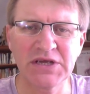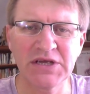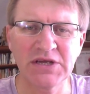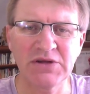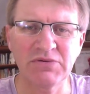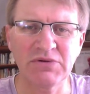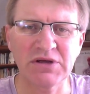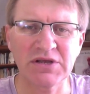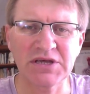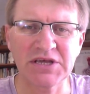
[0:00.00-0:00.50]

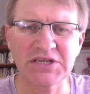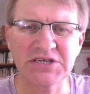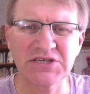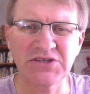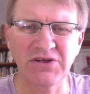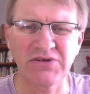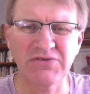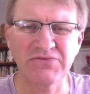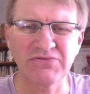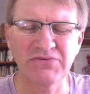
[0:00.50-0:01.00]
Well, it's
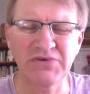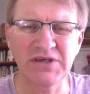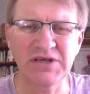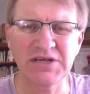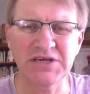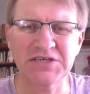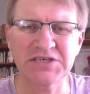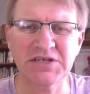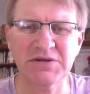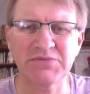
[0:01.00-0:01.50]
not
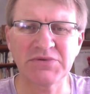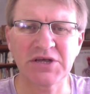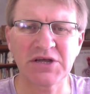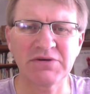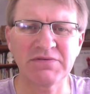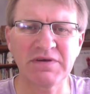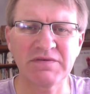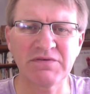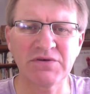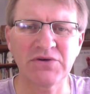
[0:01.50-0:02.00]
really something
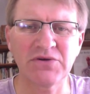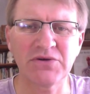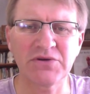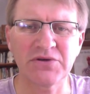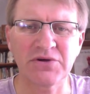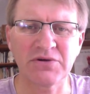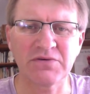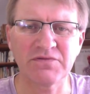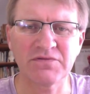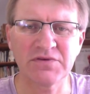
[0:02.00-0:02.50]
I've ever heard
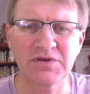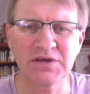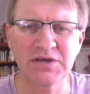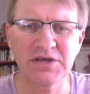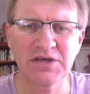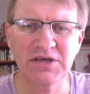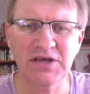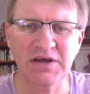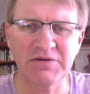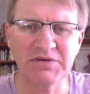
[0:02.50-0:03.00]
of.
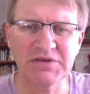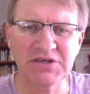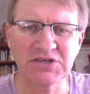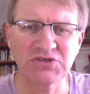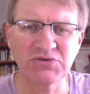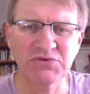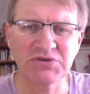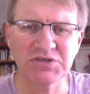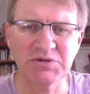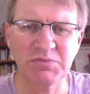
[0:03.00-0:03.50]
I mean, there's
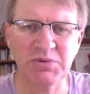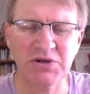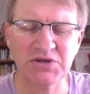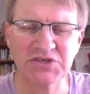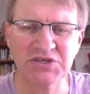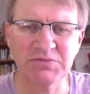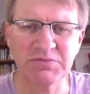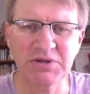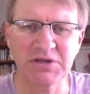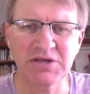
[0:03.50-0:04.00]
always a
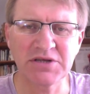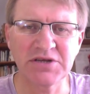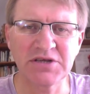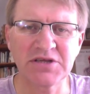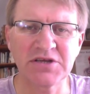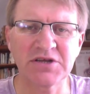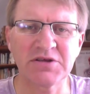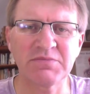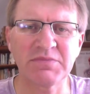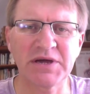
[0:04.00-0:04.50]
possibility
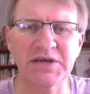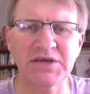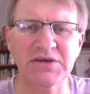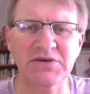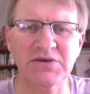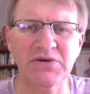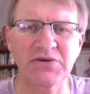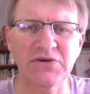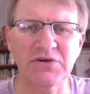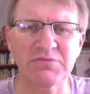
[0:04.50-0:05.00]
that it may
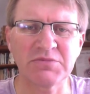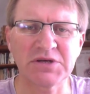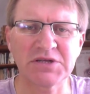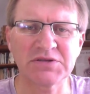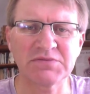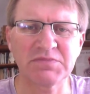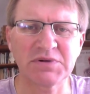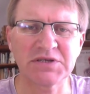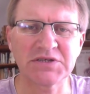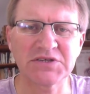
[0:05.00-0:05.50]
occur,
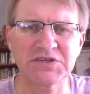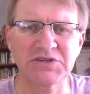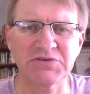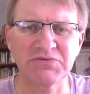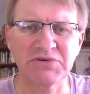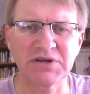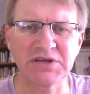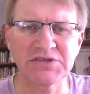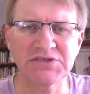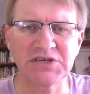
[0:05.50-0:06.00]
but
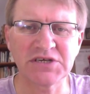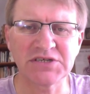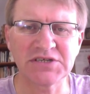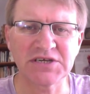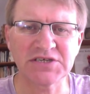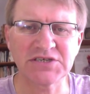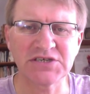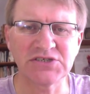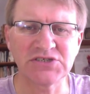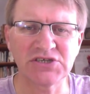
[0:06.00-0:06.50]
sterility
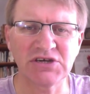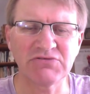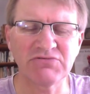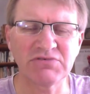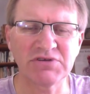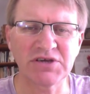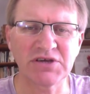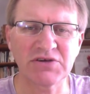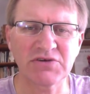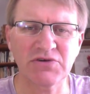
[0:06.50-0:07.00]
doesn't
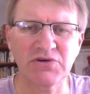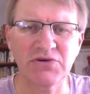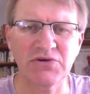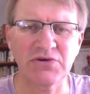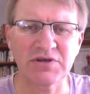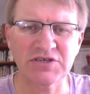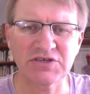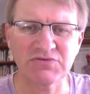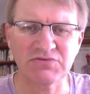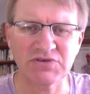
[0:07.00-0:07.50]
generally occur
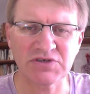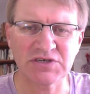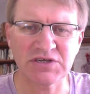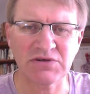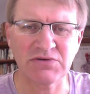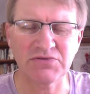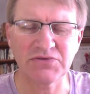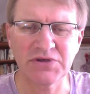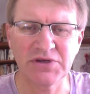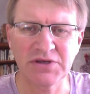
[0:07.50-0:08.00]
as a
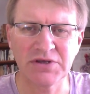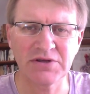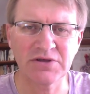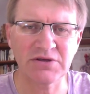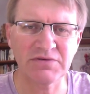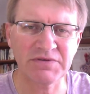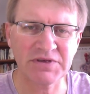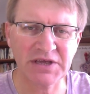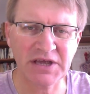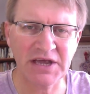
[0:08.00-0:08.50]
result
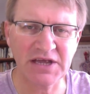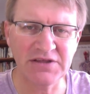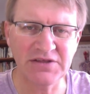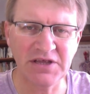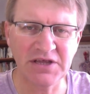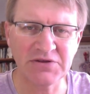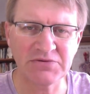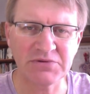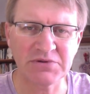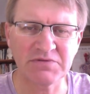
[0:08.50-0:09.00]
of a
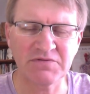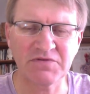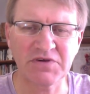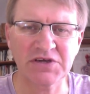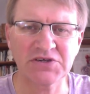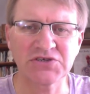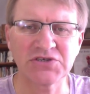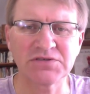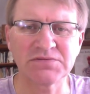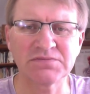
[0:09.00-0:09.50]
Candida
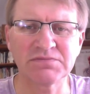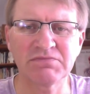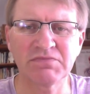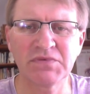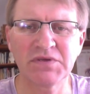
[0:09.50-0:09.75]
infection.